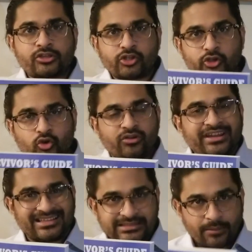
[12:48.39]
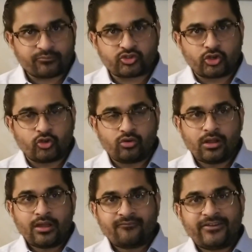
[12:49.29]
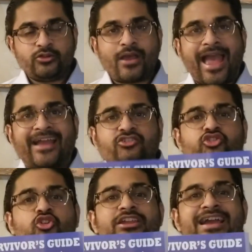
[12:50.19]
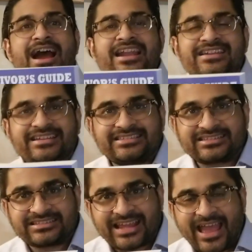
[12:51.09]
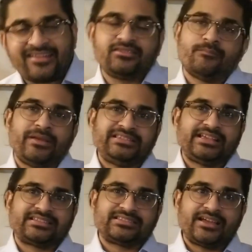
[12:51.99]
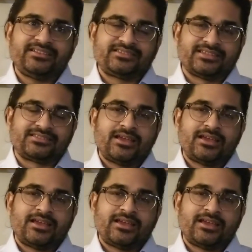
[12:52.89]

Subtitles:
So you don't need a substitute, where you actually understand the basic sciences